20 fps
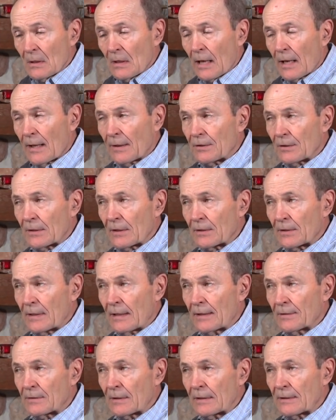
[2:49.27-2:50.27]

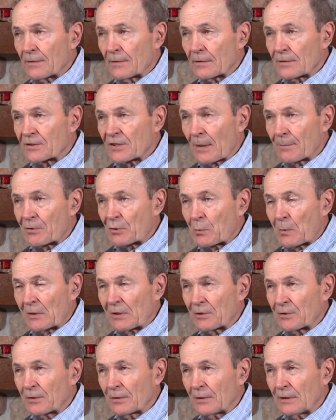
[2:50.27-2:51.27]
and
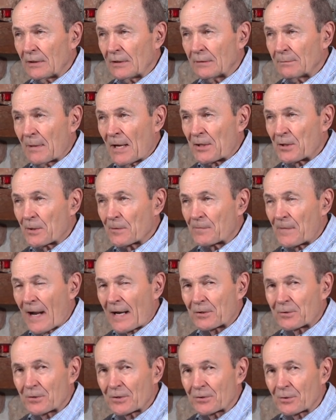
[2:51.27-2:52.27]
subsequently to the
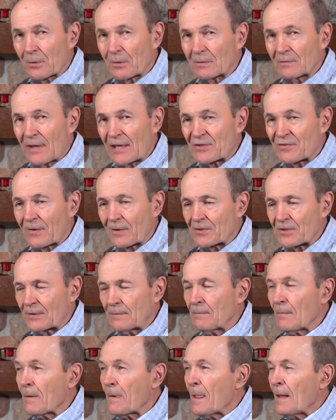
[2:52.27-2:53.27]
manufacturers or vice versa